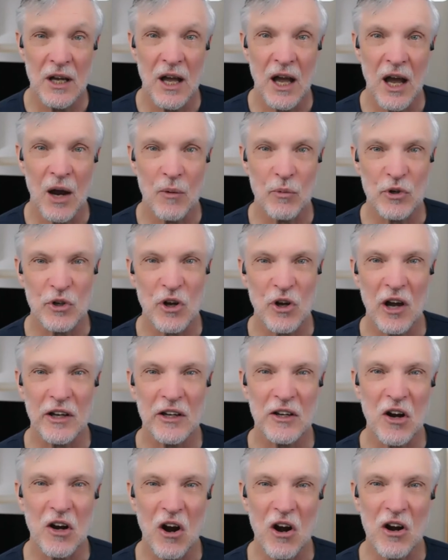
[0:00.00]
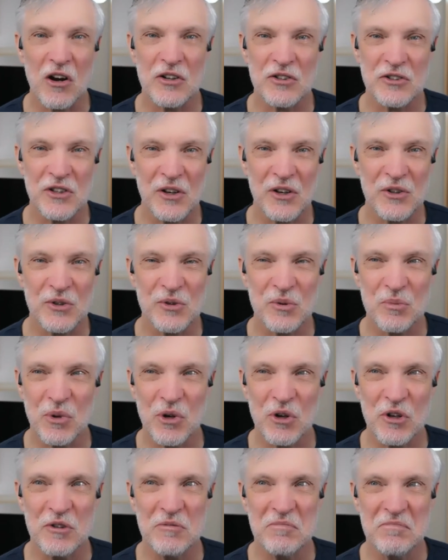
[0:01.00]
And we're talking cars. How you doing,
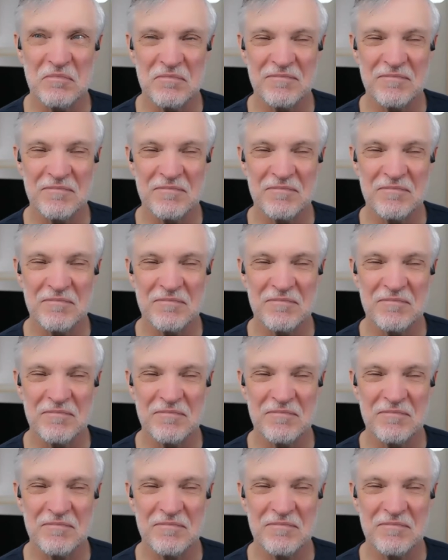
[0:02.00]
Bernie?